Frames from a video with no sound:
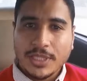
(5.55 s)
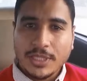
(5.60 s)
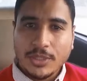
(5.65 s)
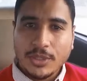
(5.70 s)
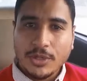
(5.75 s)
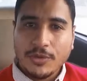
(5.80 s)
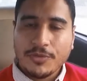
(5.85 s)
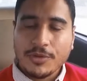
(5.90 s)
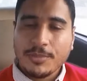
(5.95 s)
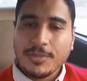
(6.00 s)

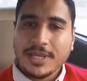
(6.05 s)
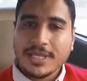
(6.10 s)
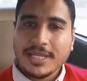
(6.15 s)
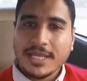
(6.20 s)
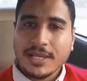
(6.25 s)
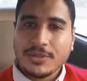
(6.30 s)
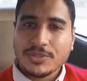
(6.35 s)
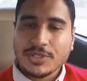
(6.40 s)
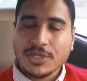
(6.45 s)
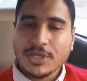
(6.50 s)
Hello,
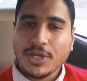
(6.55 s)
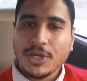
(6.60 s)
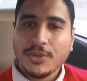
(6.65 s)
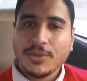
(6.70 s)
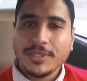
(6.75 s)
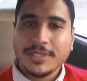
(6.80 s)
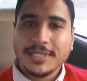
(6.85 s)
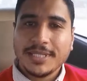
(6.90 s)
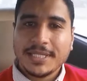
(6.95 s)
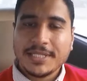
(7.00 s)
everybody. How's it
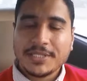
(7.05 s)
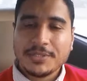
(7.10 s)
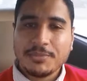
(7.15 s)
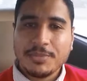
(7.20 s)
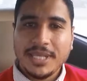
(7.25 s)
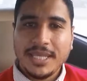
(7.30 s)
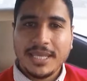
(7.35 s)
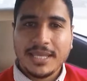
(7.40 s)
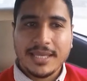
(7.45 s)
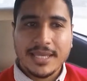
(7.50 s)
going? It's
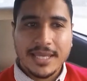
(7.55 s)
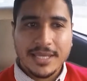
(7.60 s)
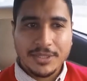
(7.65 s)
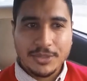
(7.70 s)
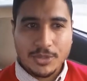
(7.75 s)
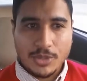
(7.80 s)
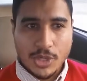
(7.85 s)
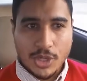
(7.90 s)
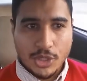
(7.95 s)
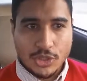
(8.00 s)
me
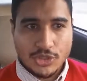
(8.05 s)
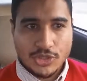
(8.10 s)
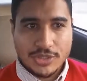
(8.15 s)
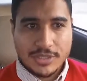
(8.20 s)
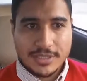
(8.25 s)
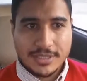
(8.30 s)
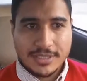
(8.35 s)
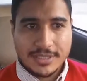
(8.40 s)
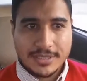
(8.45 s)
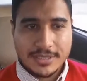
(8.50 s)
again, your
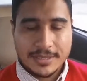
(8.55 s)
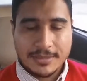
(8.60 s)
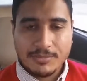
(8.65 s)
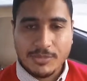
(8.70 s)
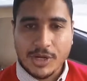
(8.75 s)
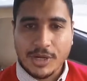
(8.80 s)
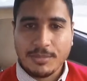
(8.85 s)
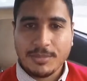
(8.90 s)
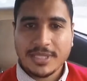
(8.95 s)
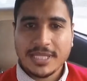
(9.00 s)
host,
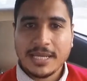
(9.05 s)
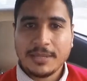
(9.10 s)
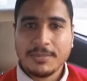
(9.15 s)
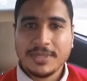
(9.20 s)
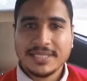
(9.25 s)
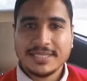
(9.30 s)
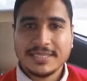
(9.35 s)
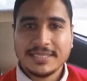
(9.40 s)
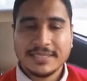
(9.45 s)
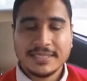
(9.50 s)
Muhammad
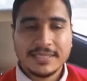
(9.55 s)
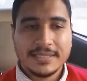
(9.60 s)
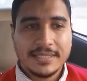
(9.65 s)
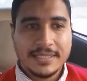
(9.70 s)
Ahmad.